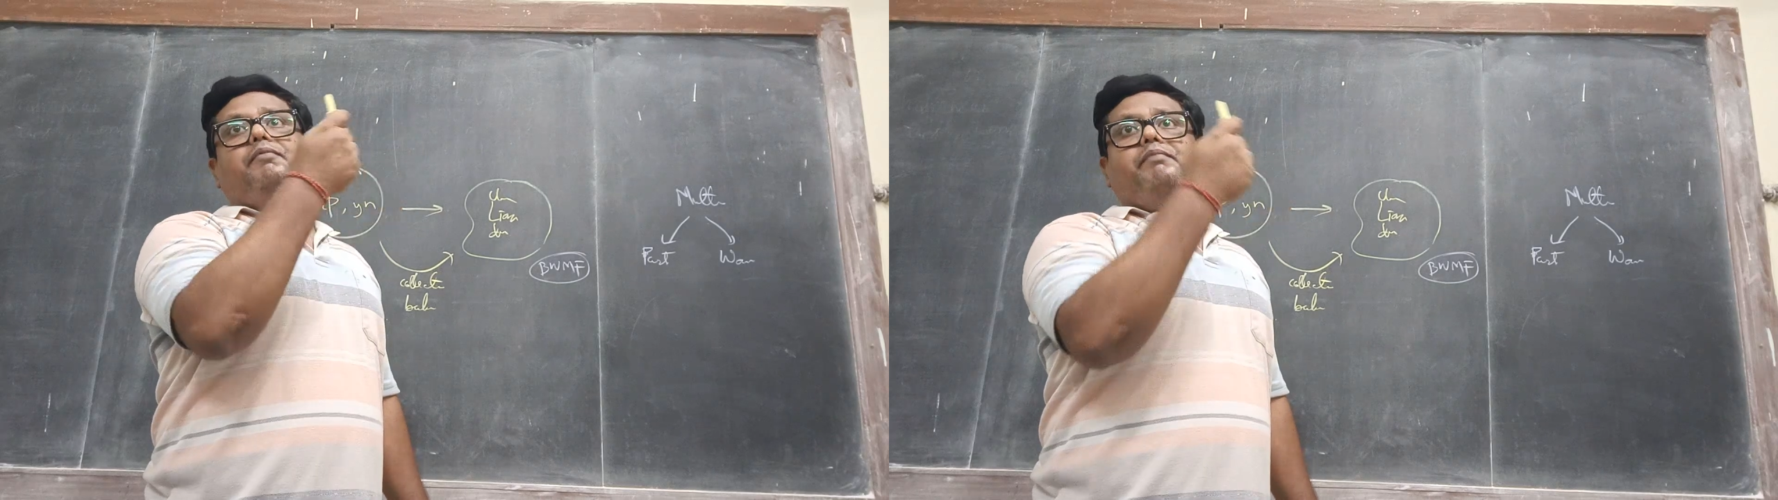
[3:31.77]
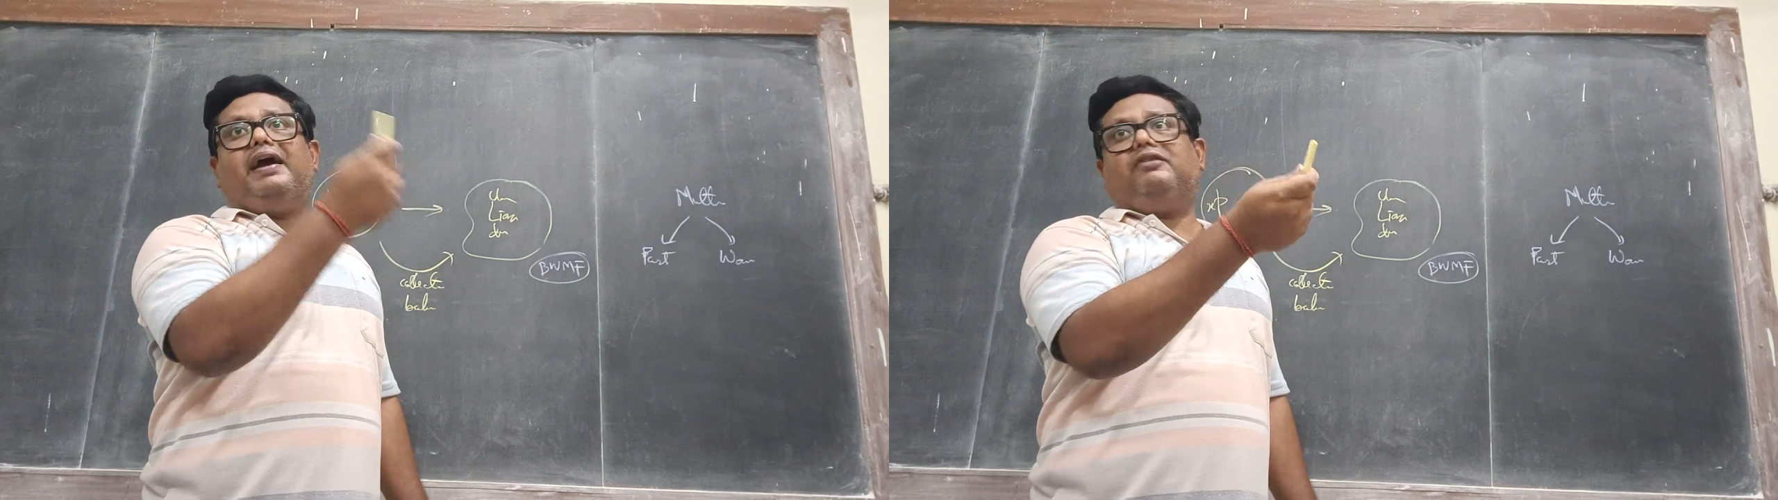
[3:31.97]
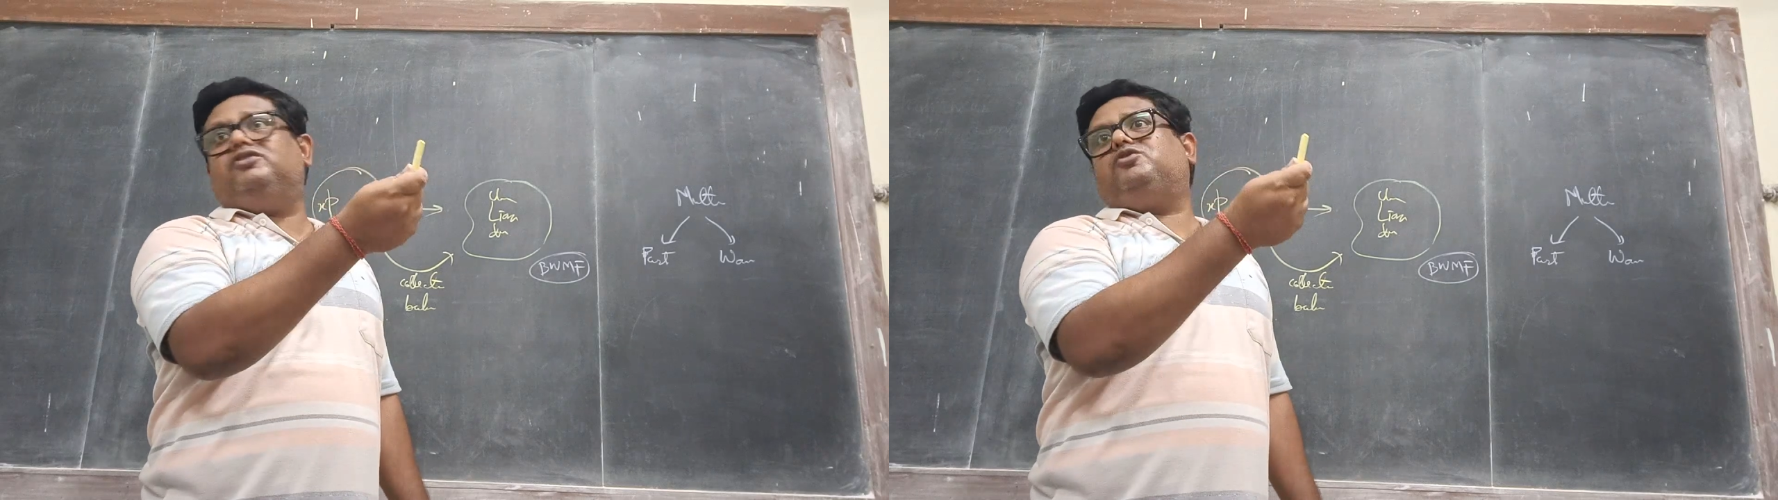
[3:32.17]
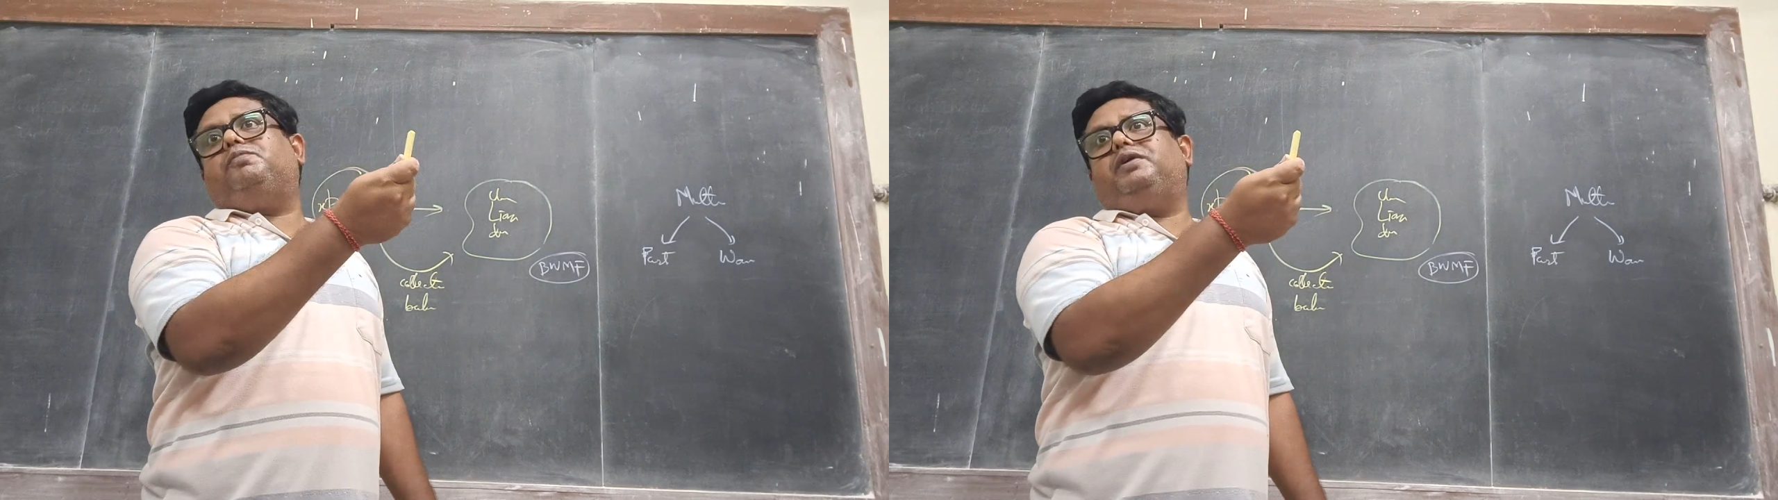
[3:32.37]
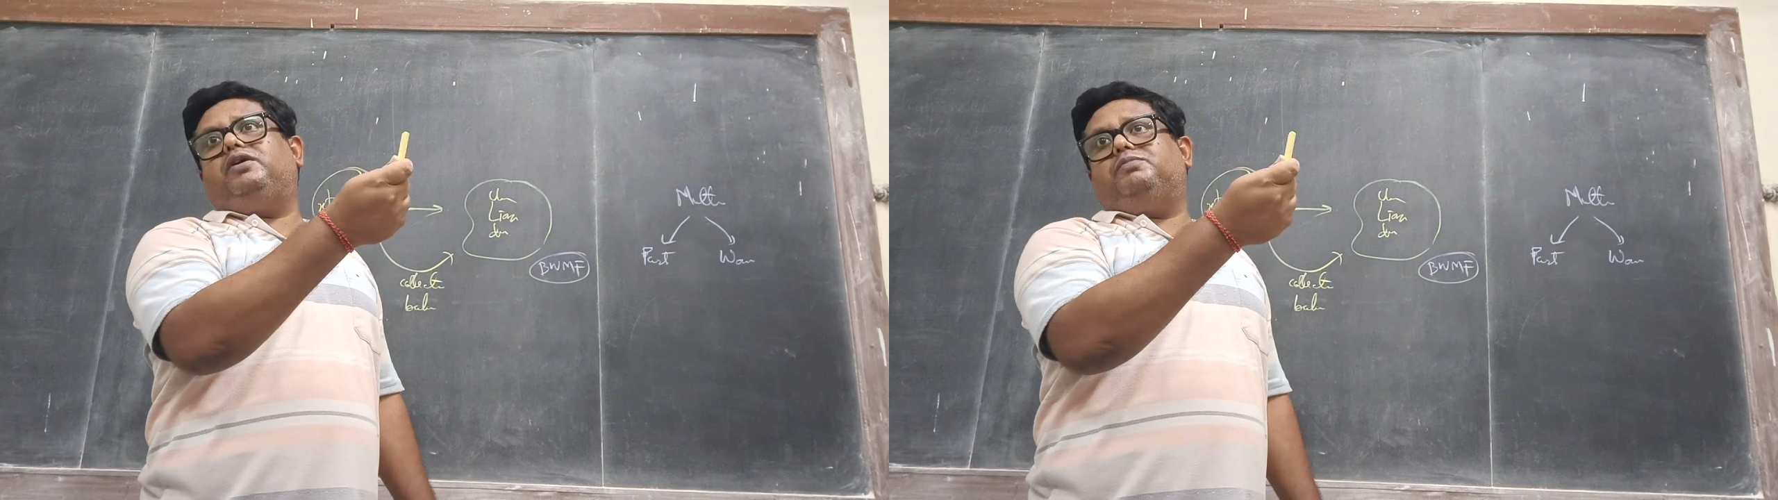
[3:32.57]

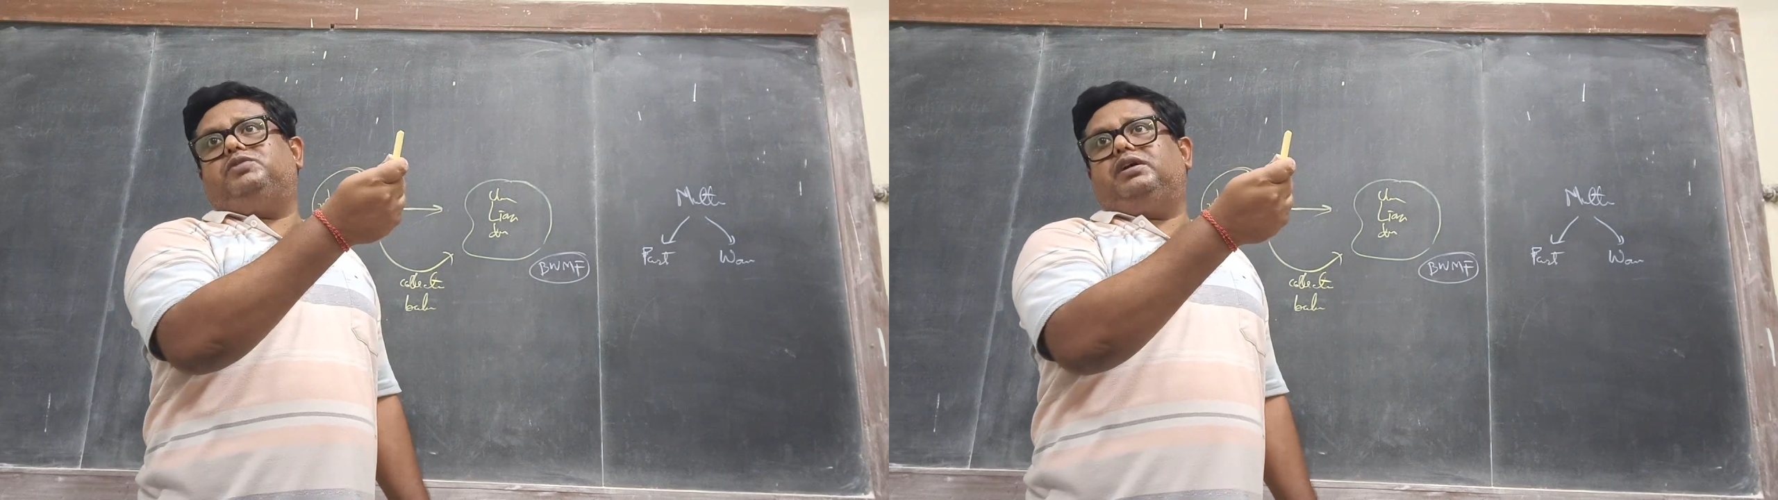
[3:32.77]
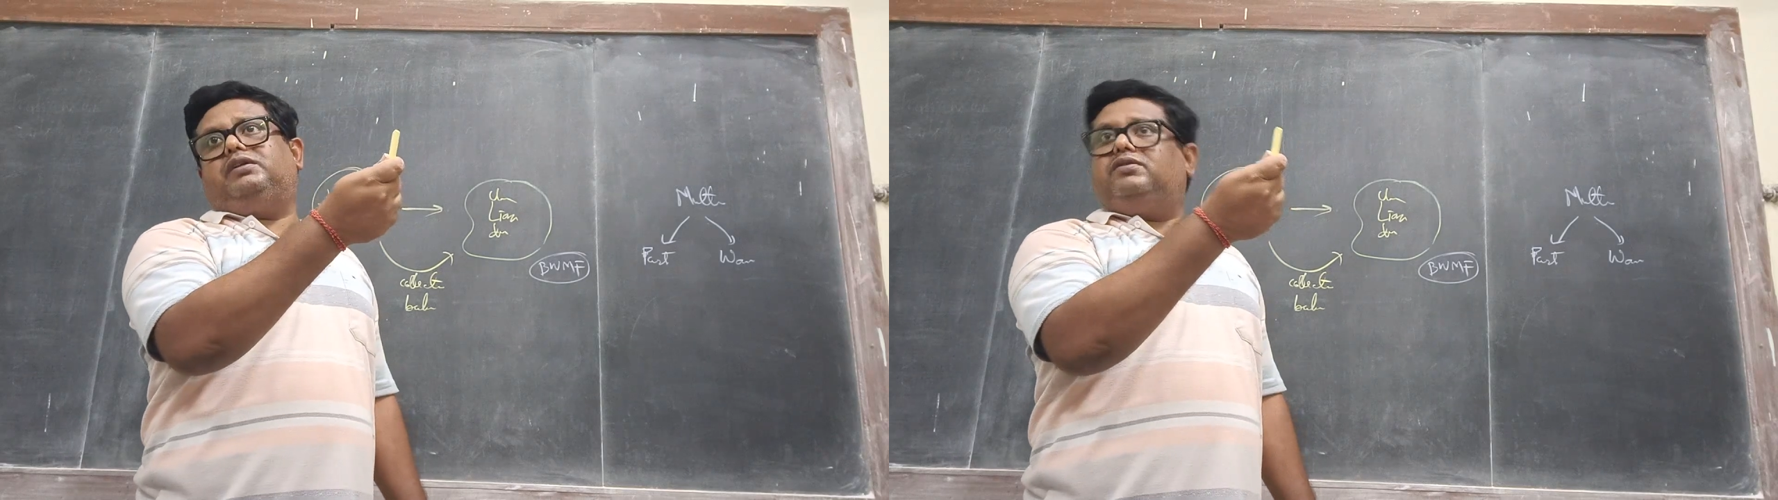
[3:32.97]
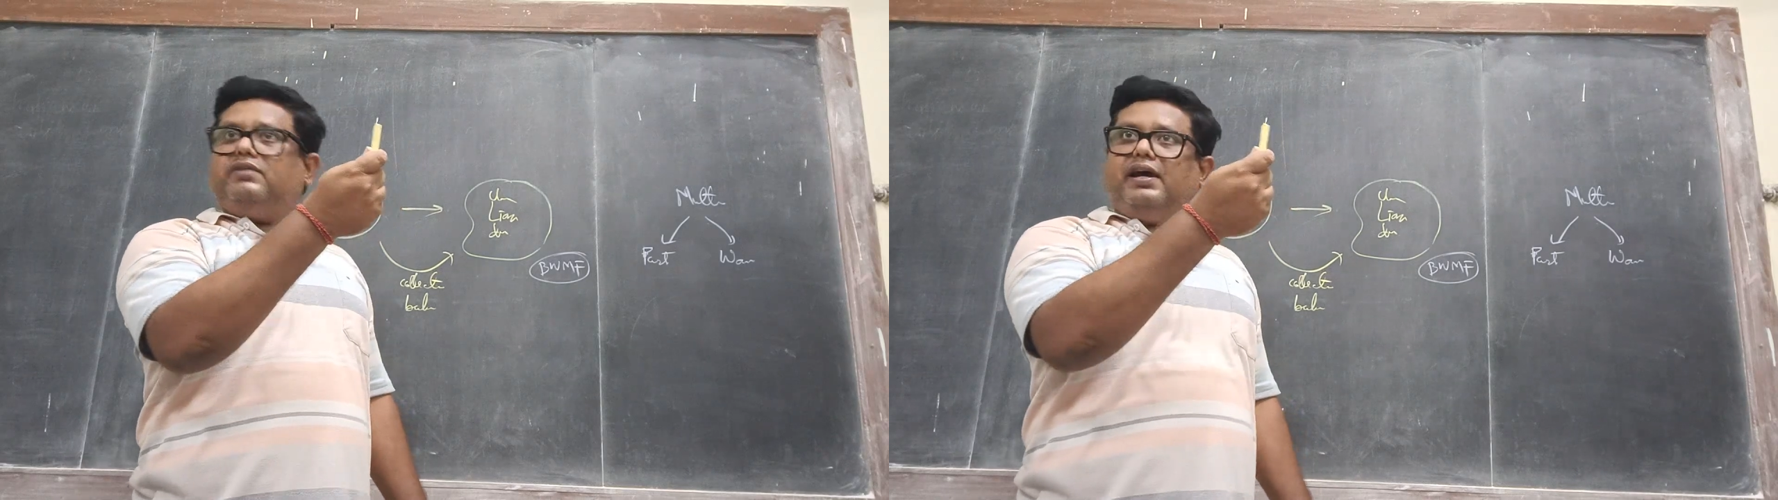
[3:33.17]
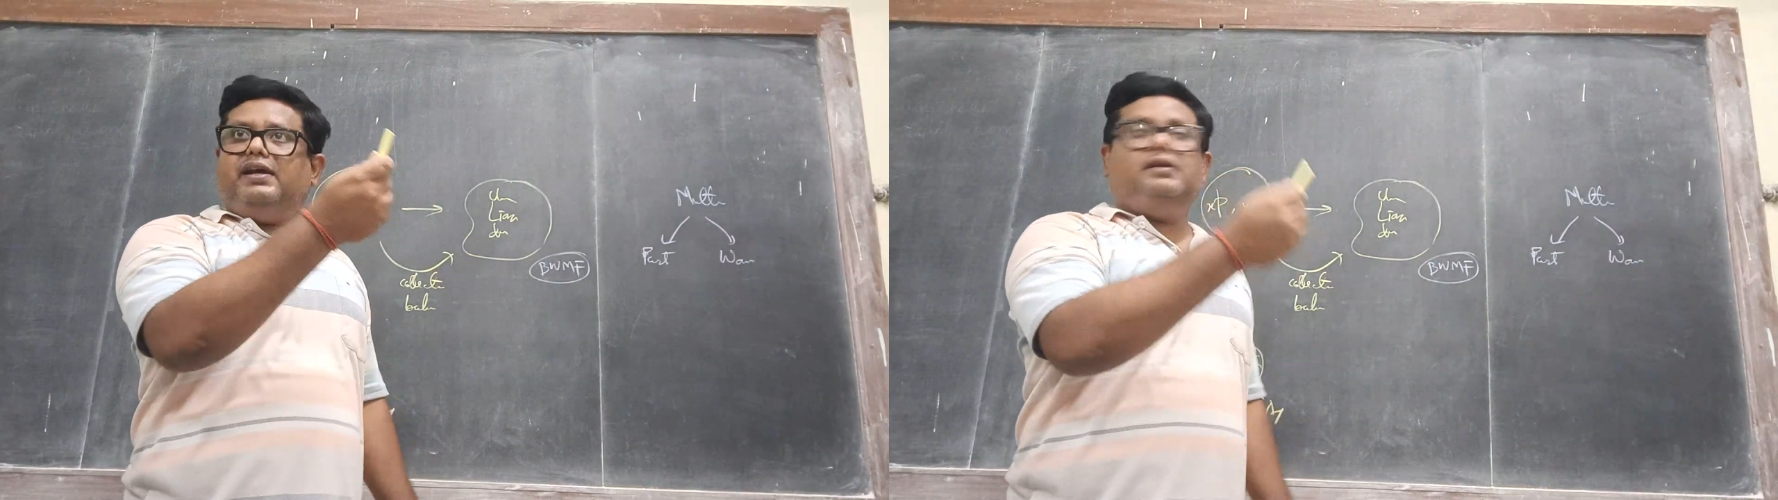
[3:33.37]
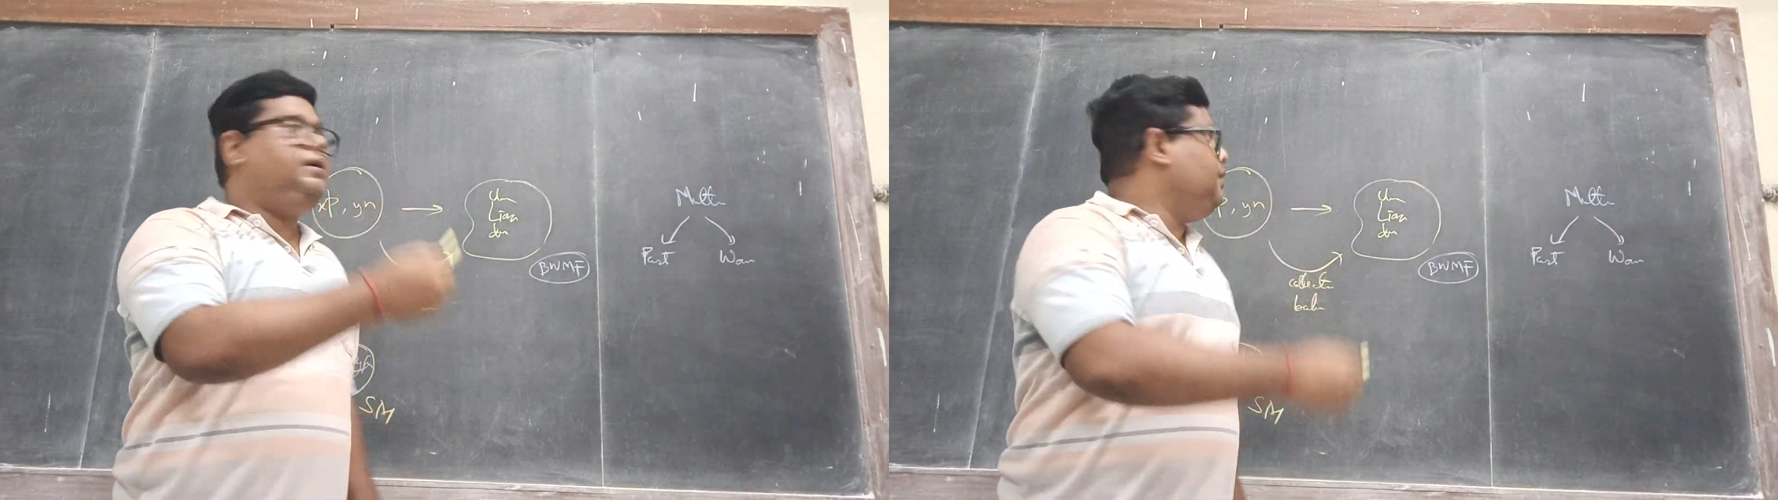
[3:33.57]
macroscopic object, right?